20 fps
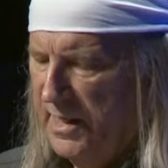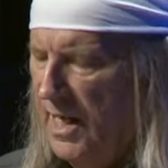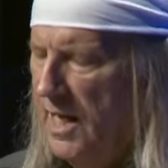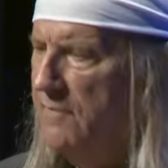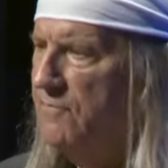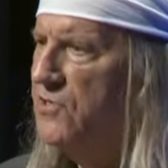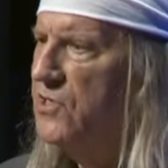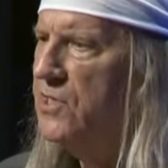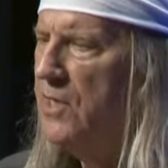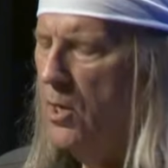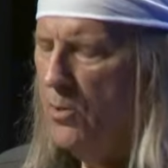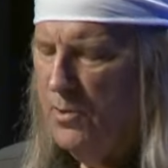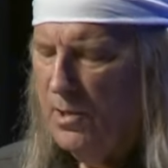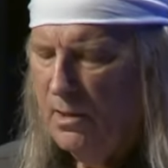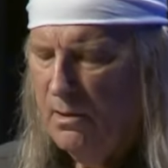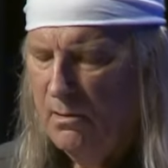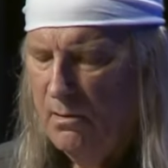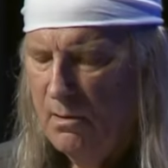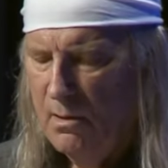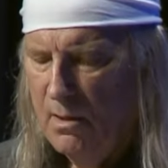gave
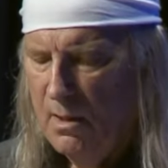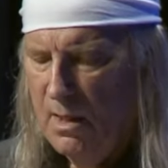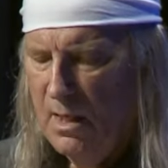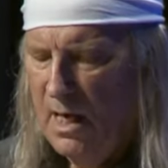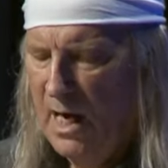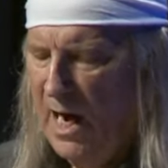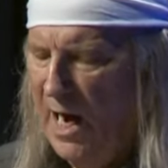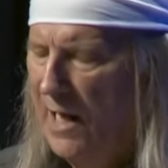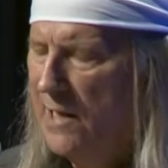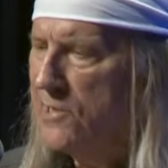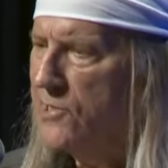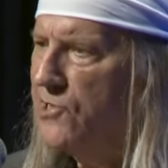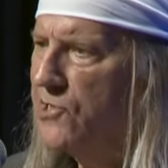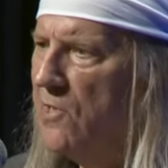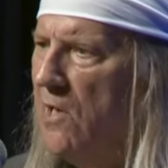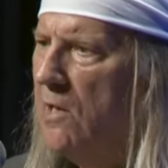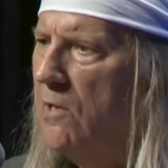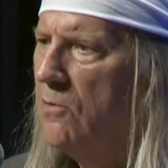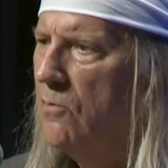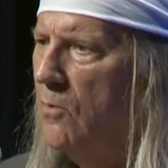soda, hot
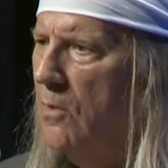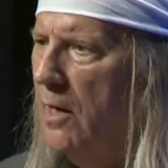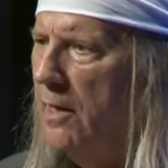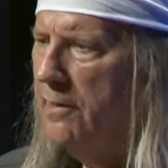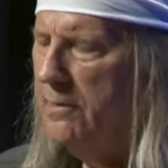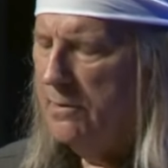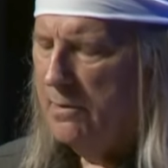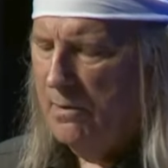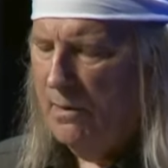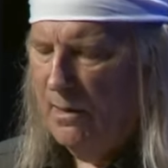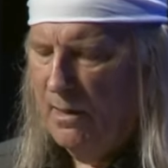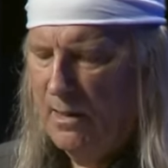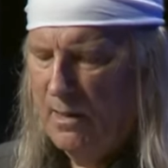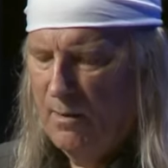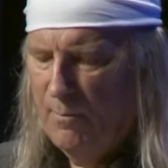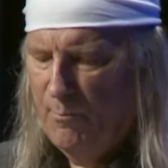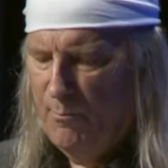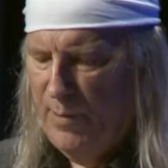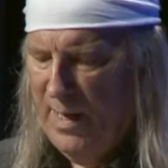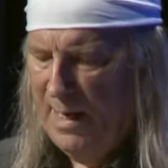salt water,
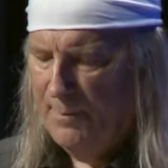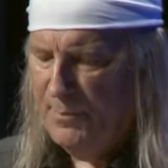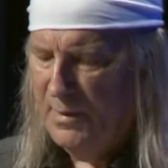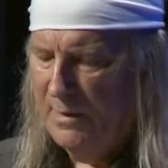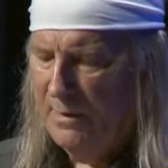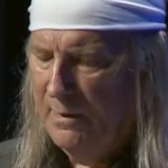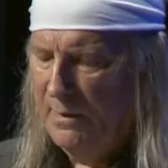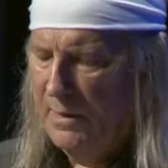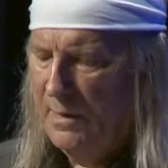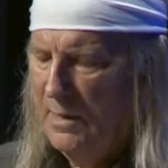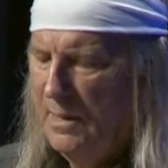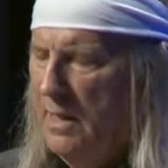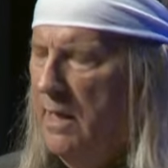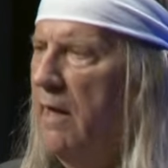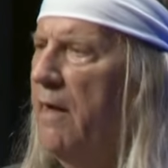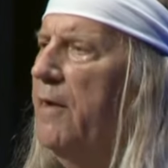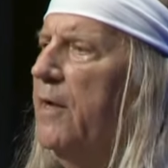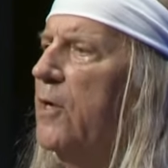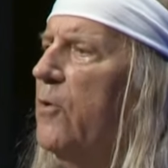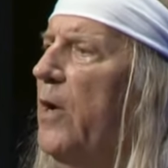pepper,
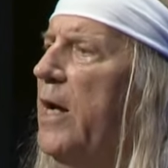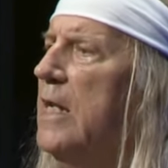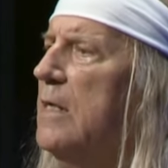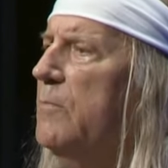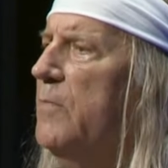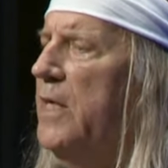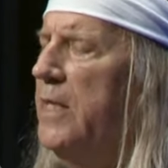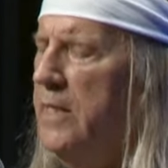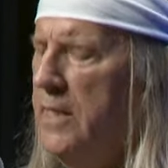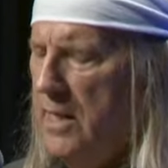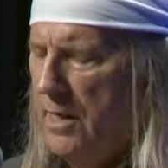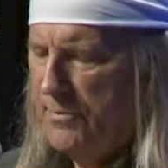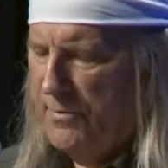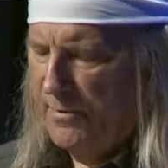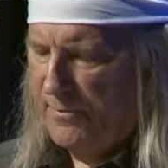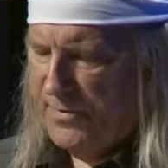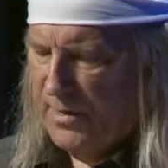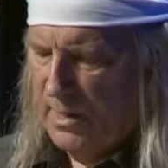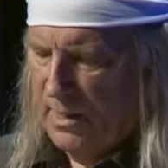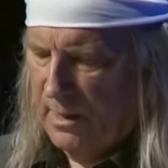and a great many
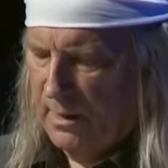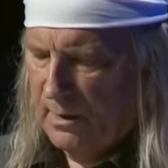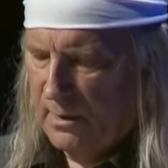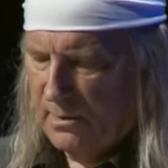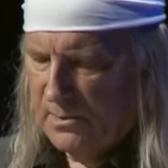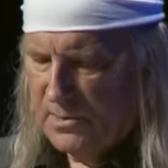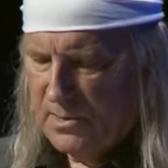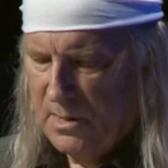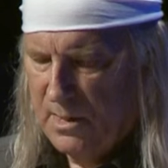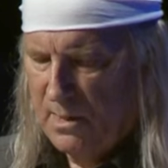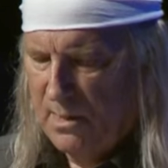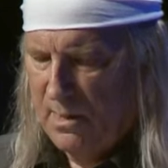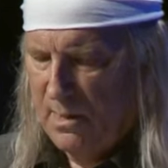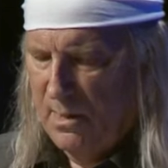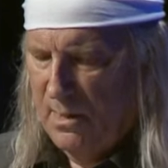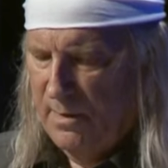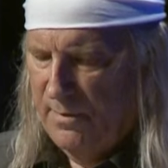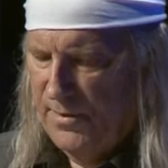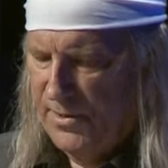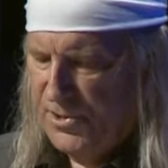other things.
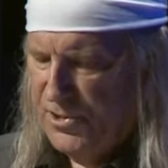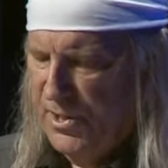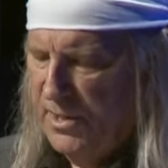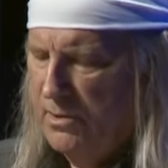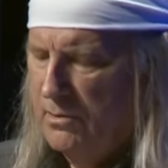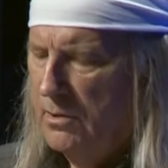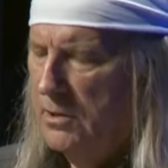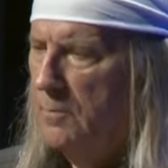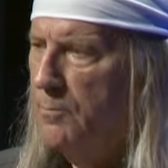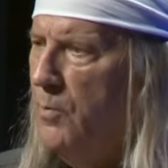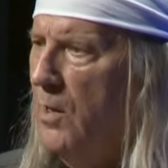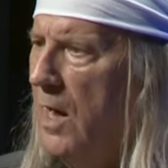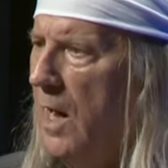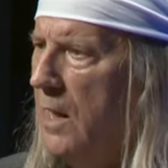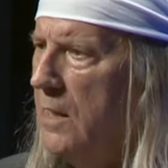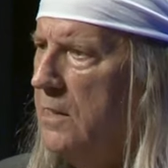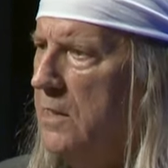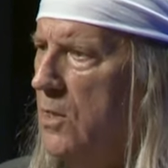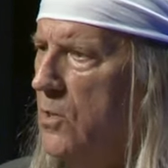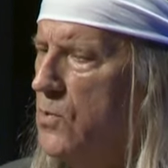The general
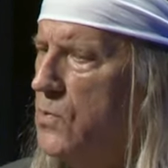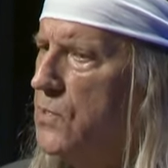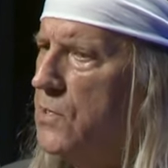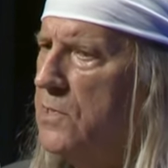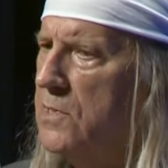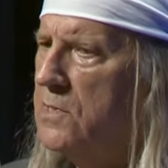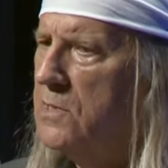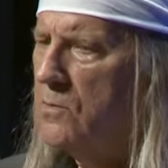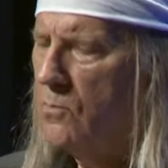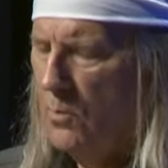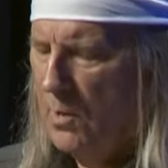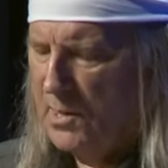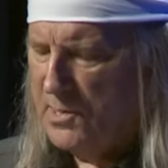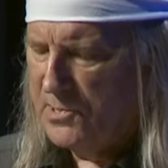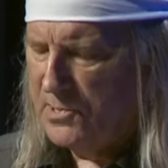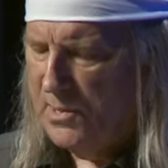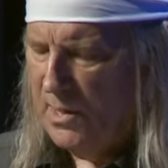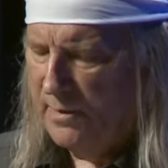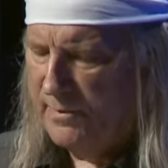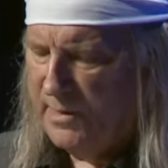prognosis
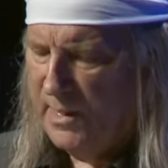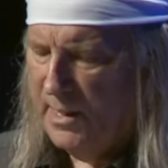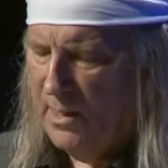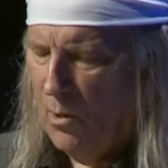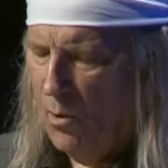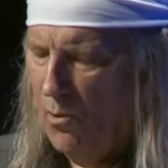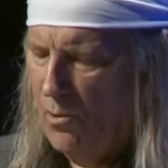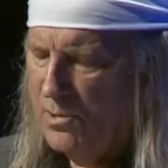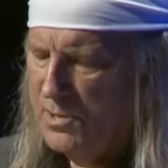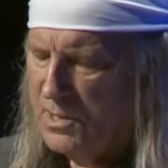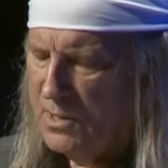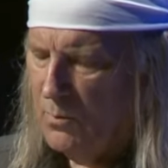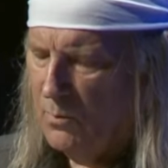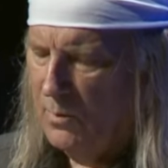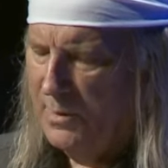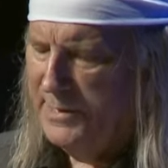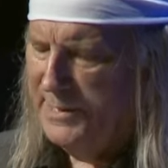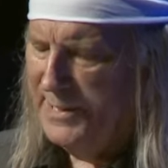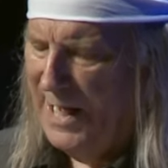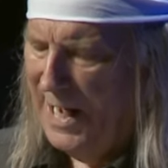was that the horse
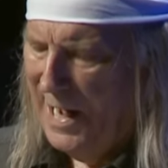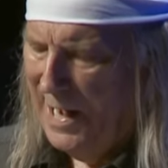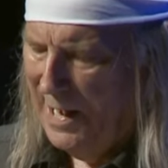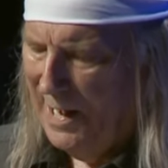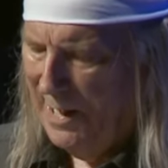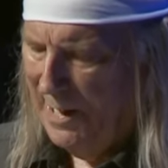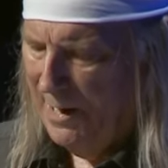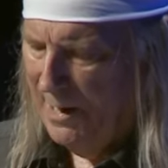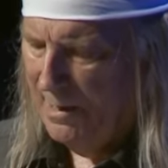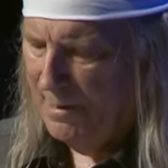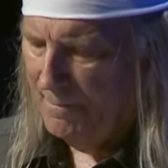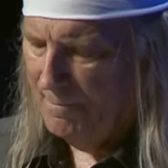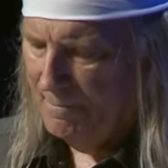would die.